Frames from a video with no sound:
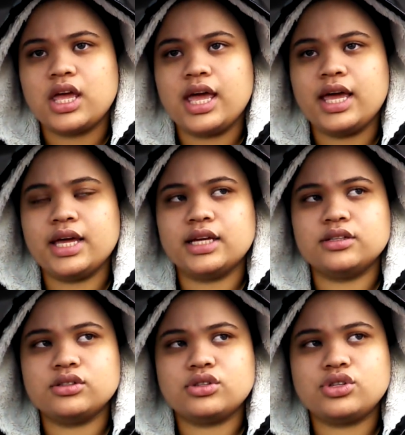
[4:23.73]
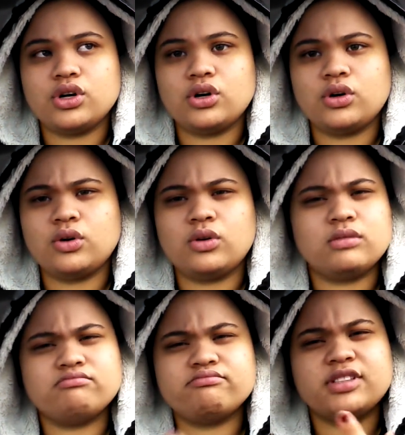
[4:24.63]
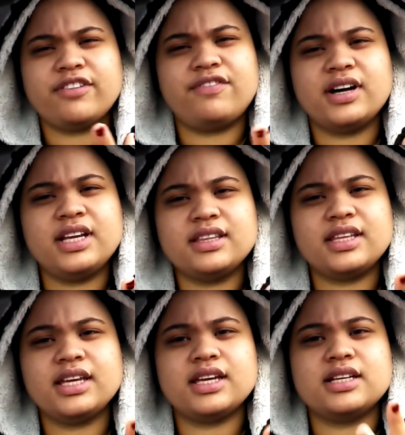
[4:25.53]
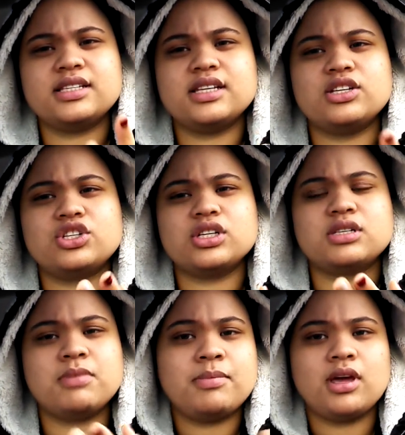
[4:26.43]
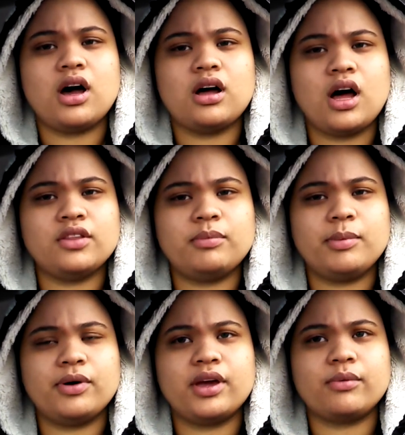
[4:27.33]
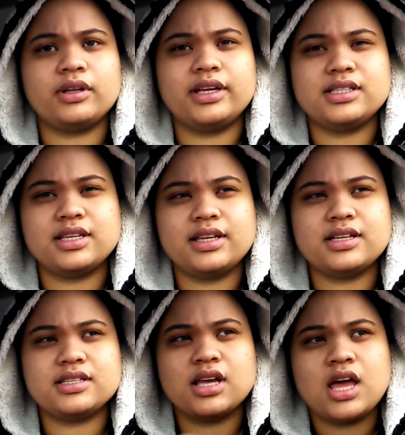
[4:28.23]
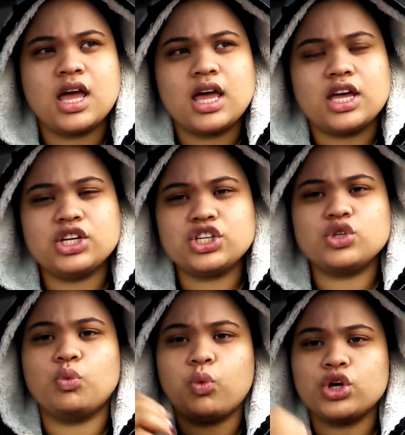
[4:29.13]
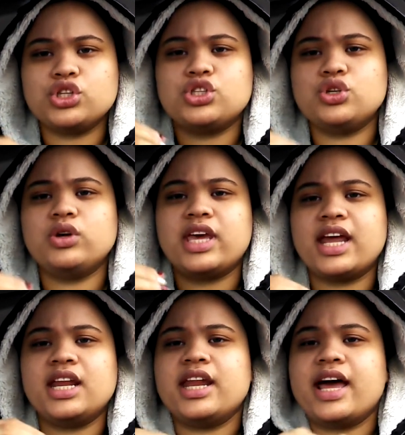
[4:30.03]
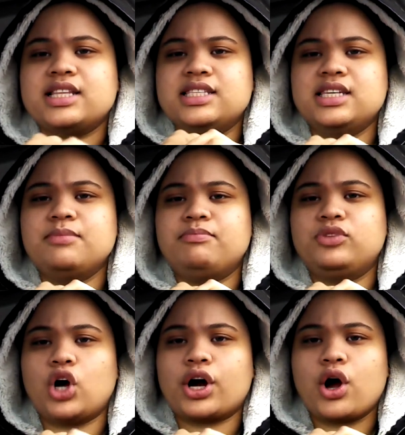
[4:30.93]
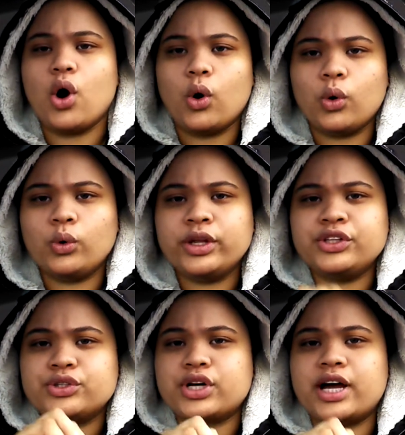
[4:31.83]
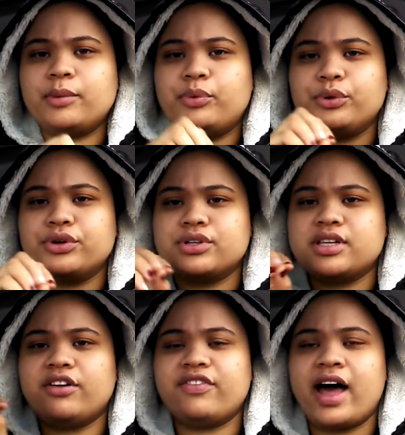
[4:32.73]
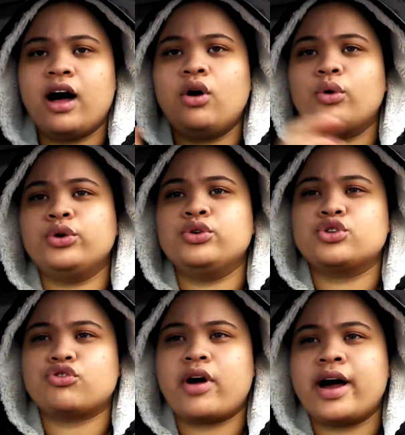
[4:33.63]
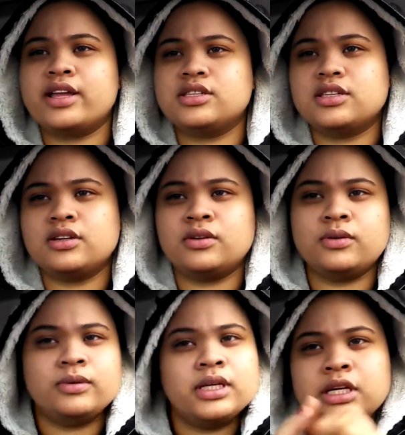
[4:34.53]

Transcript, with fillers: And so the funny thing is, is just maybe other people can relate to this. It's just once you get in that deep, dark hole and you try to pull yourself out or you try to,